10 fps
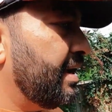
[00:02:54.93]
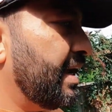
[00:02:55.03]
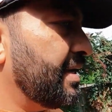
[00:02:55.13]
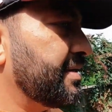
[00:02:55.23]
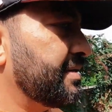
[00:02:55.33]

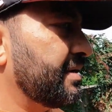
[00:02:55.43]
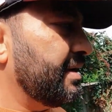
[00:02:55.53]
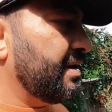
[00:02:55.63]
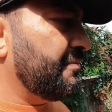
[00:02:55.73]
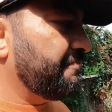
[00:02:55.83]
and
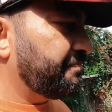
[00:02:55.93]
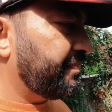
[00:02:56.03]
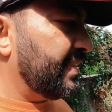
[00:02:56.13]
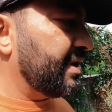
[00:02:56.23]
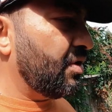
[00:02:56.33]

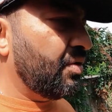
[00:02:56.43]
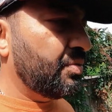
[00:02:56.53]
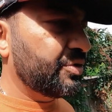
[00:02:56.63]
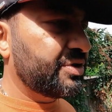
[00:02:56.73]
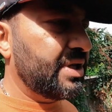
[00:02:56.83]
they're almost